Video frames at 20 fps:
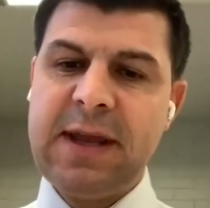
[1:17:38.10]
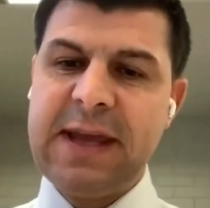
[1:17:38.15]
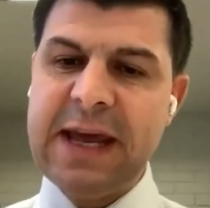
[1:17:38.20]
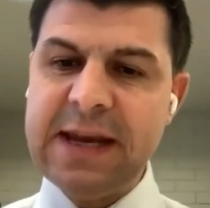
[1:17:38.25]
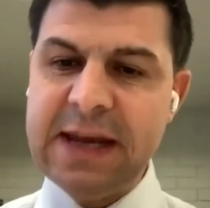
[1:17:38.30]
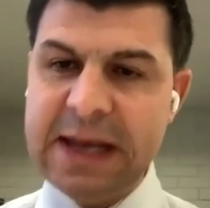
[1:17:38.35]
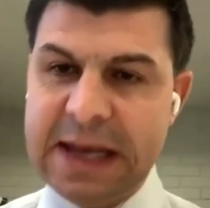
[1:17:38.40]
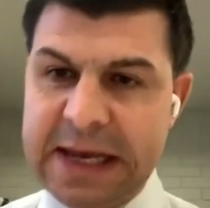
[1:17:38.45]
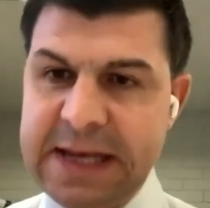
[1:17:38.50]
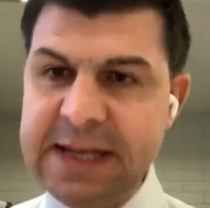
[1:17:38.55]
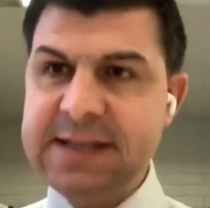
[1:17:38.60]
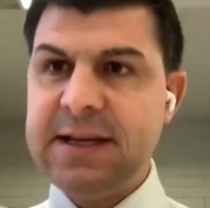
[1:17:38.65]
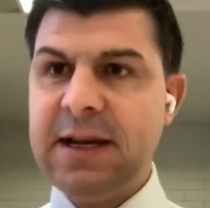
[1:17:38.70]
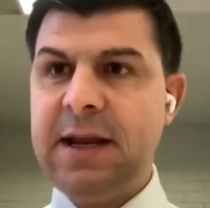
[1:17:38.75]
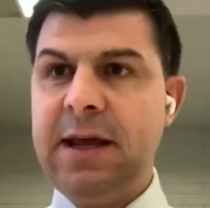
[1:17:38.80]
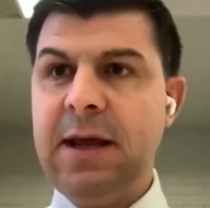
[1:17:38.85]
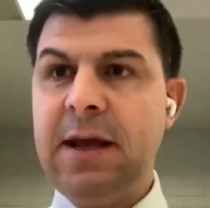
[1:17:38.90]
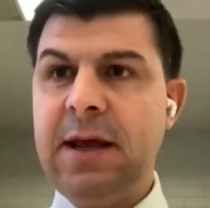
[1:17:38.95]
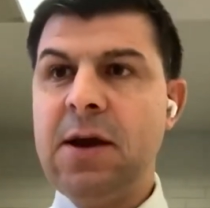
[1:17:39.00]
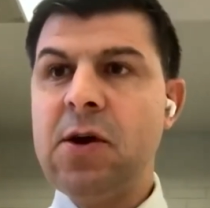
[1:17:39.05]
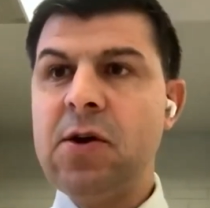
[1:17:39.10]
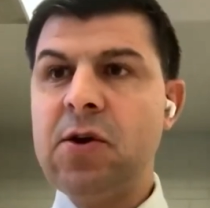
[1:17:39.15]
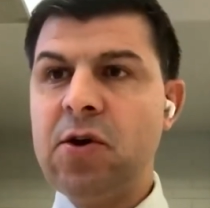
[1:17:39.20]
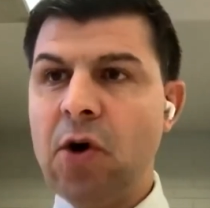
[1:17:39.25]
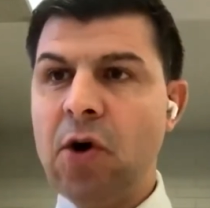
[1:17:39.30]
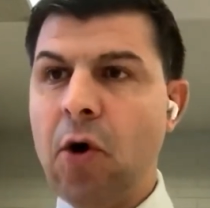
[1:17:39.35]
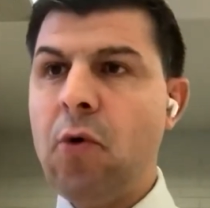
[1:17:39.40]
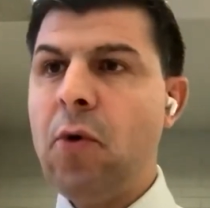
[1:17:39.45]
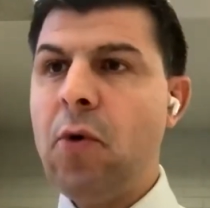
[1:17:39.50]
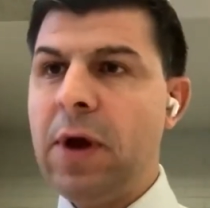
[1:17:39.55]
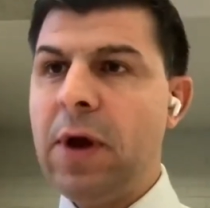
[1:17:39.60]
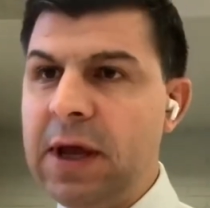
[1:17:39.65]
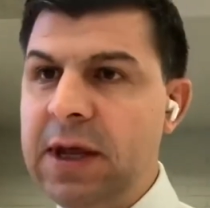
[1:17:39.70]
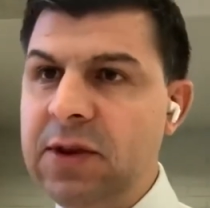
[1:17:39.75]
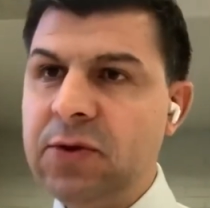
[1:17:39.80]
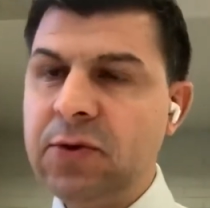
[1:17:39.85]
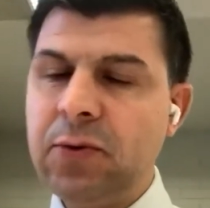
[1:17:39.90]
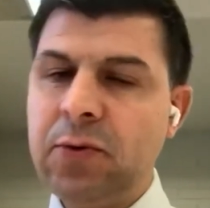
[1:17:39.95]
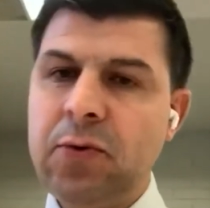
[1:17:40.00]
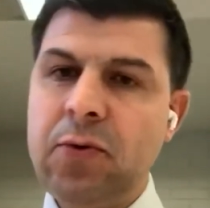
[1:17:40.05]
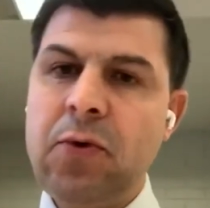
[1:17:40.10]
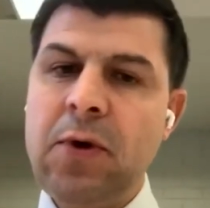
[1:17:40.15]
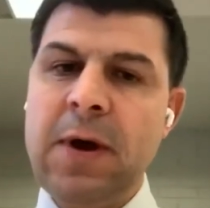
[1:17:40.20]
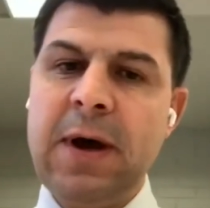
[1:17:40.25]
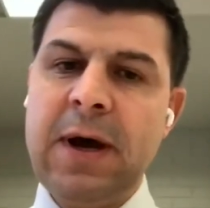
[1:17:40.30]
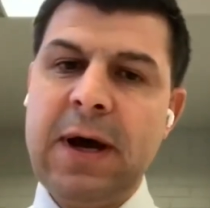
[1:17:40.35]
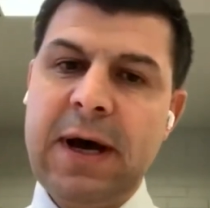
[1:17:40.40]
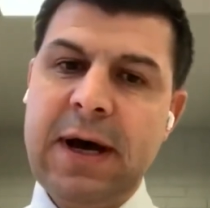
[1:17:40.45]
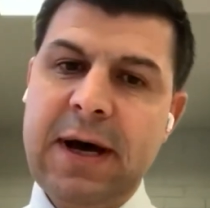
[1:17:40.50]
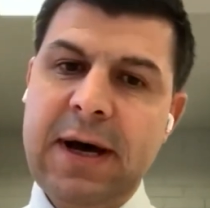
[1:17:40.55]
can easily go into